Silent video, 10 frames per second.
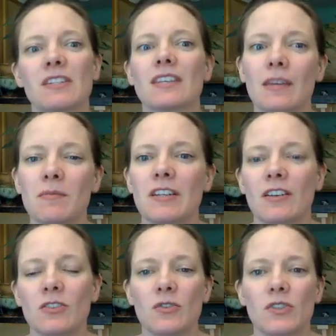that can be
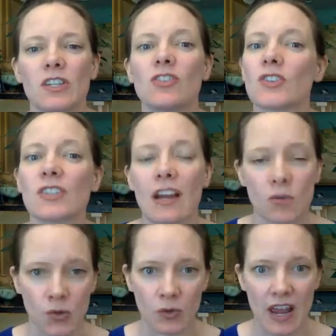done using just
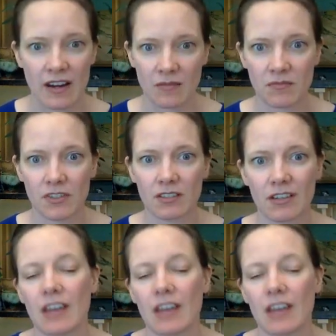household items.